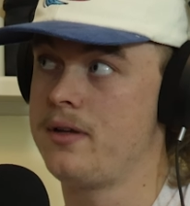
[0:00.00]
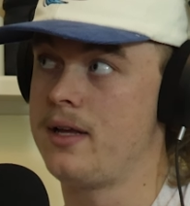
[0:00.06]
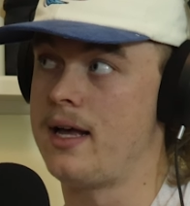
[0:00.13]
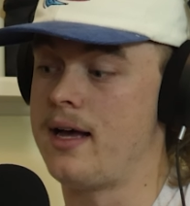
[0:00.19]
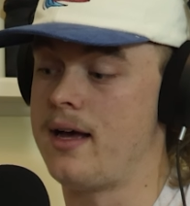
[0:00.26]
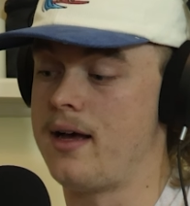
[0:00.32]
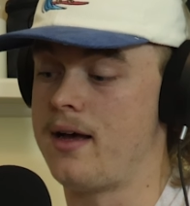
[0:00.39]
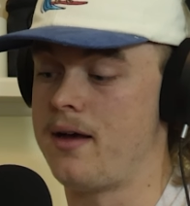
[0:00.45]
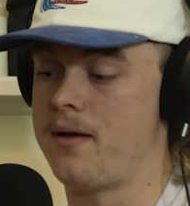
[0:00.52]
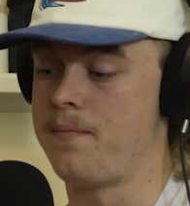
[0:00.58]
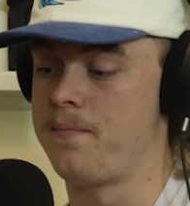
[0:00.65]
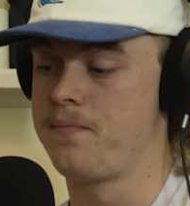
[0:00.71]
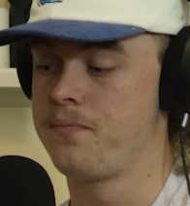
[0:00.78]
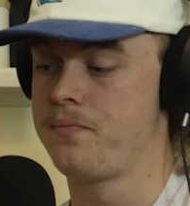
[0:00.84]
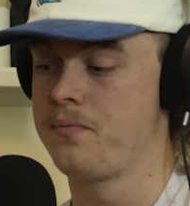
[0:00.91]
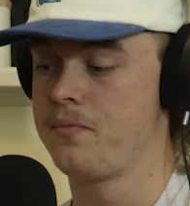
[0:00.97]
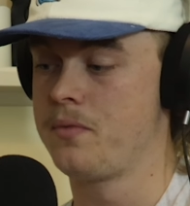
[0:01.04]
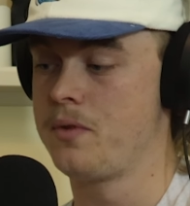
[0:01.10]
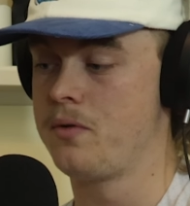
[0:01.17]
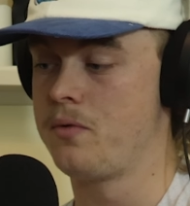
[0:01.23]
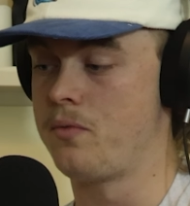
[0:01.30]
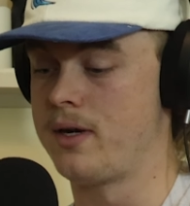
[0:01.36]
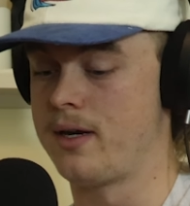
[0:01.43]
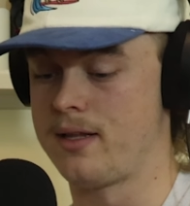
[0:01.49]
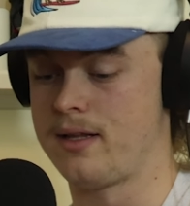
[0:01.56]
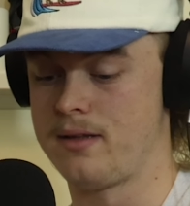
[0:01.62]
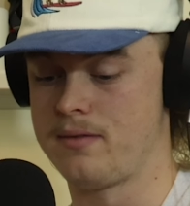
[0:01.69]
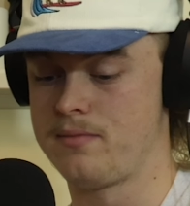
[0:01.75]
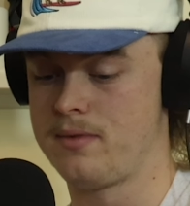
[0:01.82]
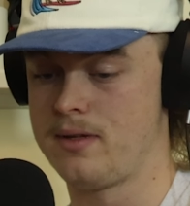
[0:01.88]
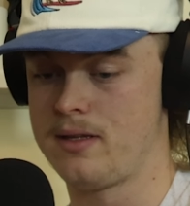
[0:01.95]
One
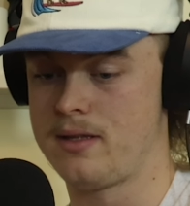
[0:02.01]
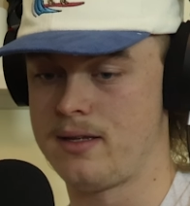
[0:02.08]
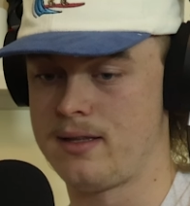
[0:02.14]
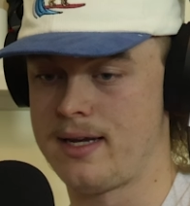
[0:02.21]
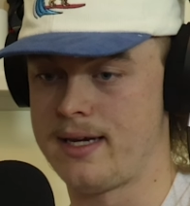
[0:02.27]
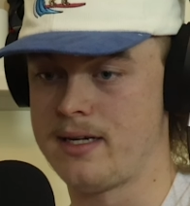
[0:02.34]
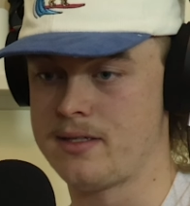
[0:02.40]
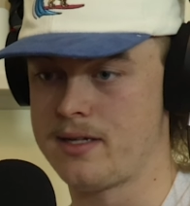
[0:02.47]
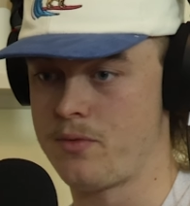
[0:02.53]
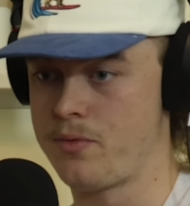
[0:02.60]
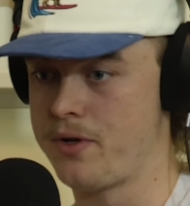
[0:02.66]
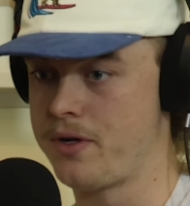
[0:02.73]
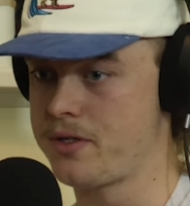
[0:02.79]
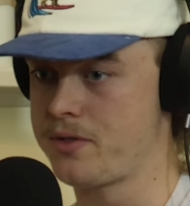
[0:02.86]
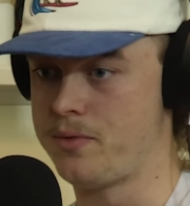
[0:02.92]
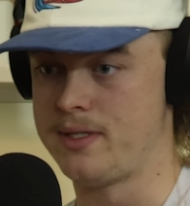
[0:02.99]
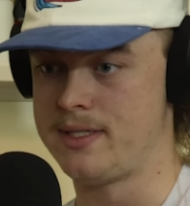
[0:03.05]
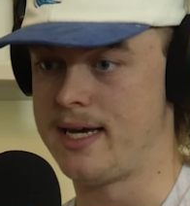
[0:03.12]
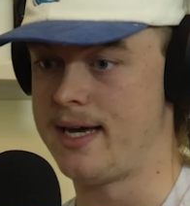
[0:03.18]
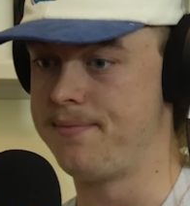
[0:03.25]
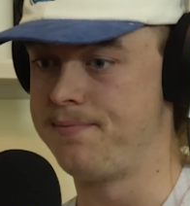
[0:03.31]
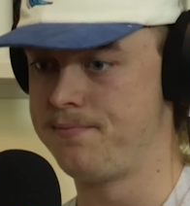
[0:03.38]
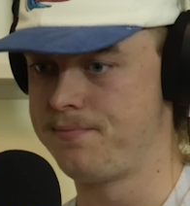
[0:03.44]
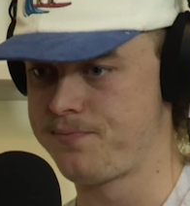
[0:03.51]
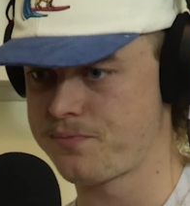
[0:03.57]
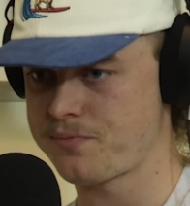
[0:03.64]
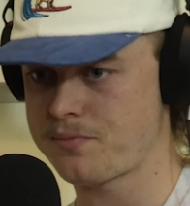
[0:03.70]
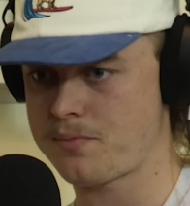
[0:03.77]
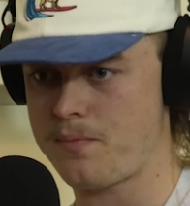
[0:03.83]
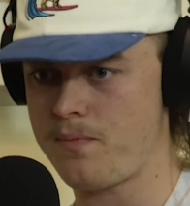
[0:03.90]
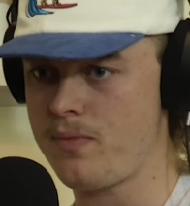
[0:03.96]
of the ladies that works with Dad
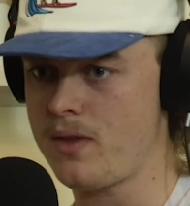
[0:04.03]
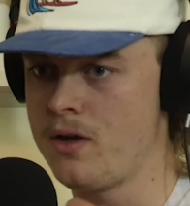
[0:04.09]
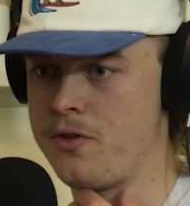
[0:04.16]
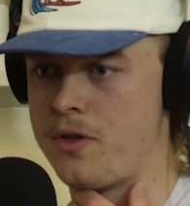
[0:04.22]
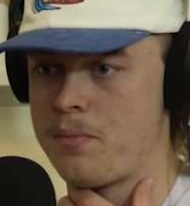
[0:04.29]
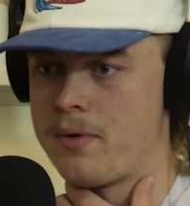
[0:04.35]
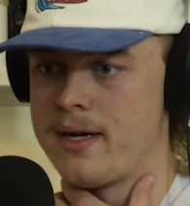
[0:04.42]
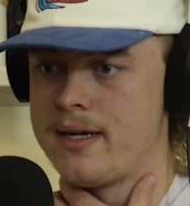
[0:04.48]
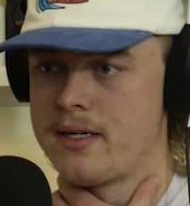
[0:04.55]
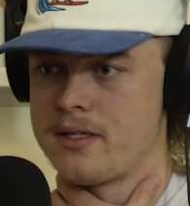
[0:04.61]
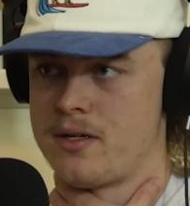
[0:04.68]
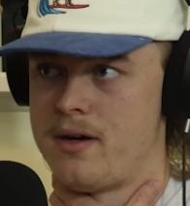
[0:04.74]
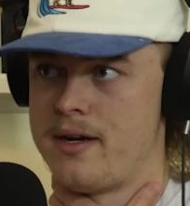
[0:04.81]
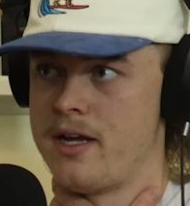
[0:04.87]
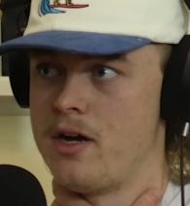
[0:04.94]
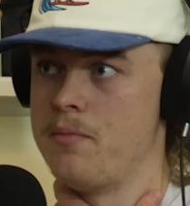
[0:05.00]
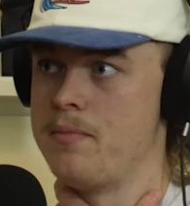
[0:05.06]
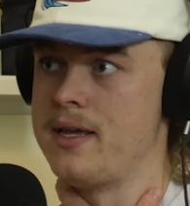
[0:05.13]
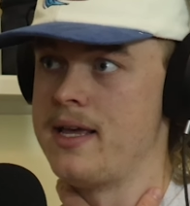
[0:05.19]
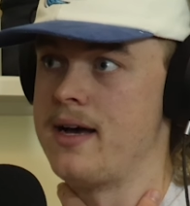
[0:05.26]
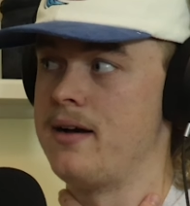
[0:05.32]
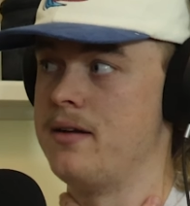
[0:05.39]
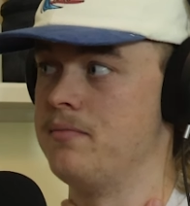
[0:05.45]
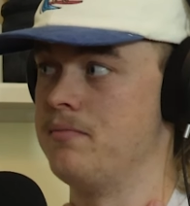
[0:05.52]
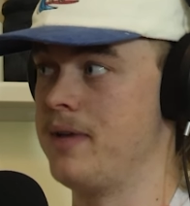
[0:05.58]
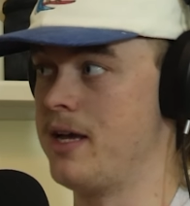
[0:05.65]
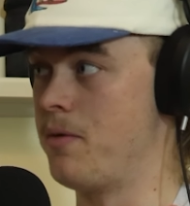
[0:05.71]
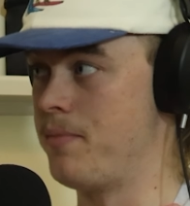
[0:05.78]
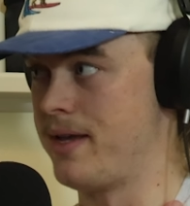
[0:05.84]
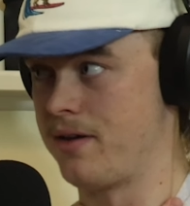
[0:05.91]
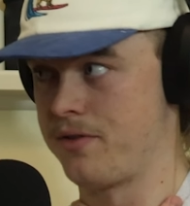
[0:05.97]
on the branding side helped me out
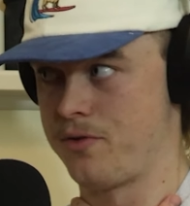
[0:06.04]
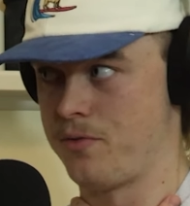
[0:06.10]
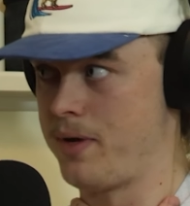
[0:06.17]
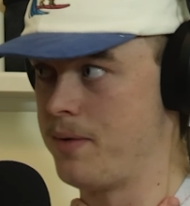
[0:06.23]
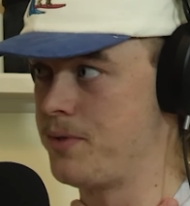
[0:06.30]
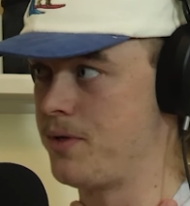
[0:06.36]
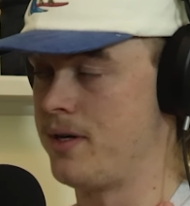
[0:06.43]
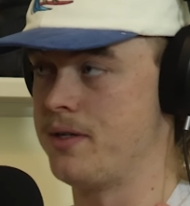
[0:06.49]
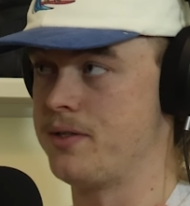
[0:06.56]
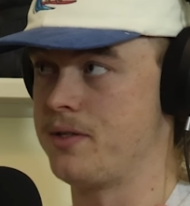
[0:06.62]
through website